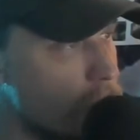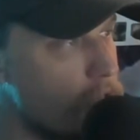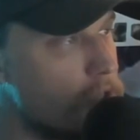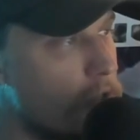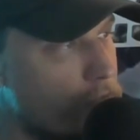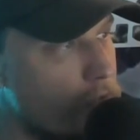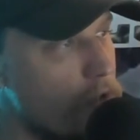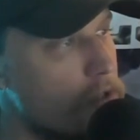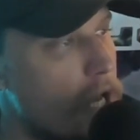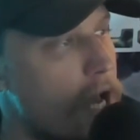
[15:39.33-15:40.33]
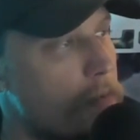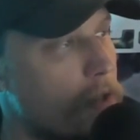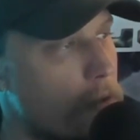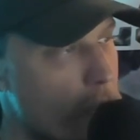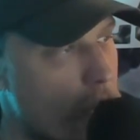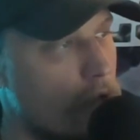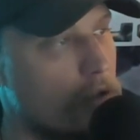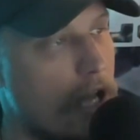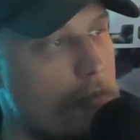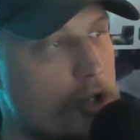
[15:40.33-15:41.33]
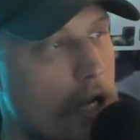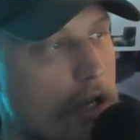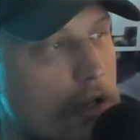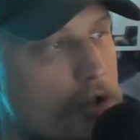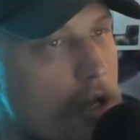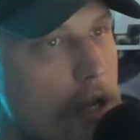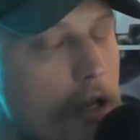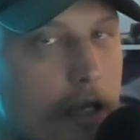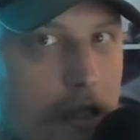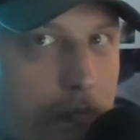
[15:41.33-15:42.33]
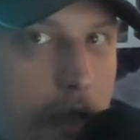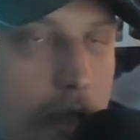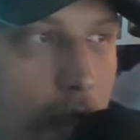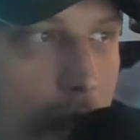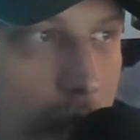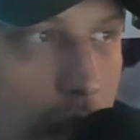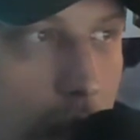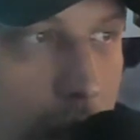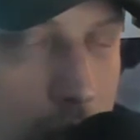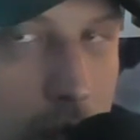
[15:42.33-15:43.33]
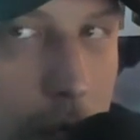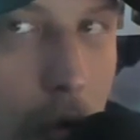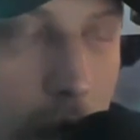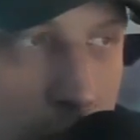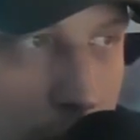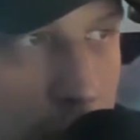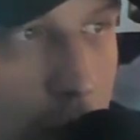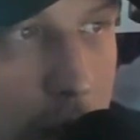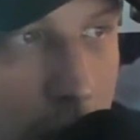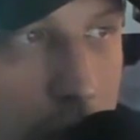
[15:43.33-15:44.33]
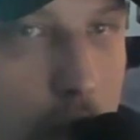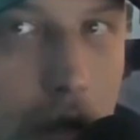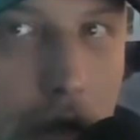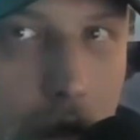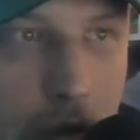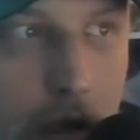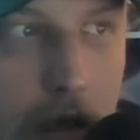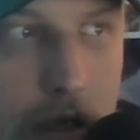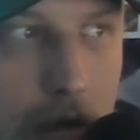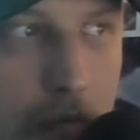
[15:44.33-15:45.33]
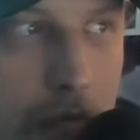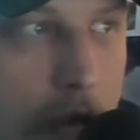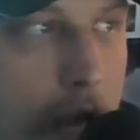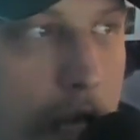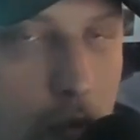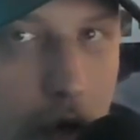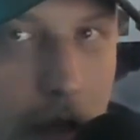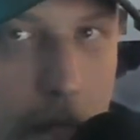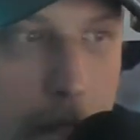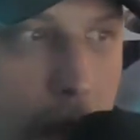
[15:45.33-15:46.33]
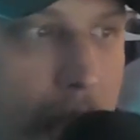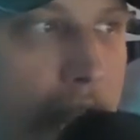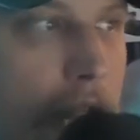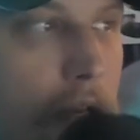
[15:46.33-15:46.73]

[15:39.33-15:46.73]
is the first time that the Panel on Climate Change explicitly, in its report, explicitly mentioned colonialism as one of the main,